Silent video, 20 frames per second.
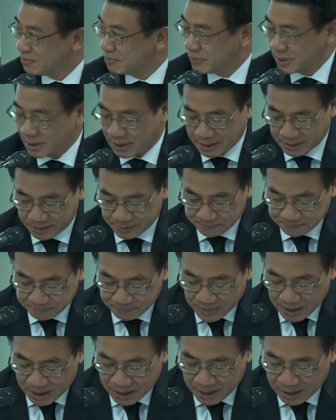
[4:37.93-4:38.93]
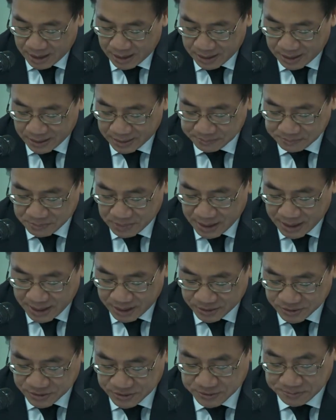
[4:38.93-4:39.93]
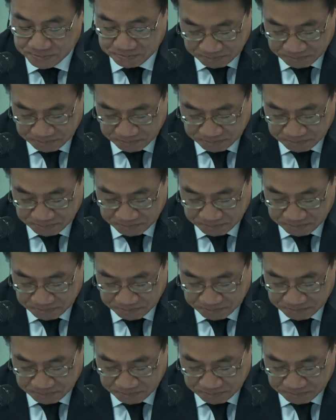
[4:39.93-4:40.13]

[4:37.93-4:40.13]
but let's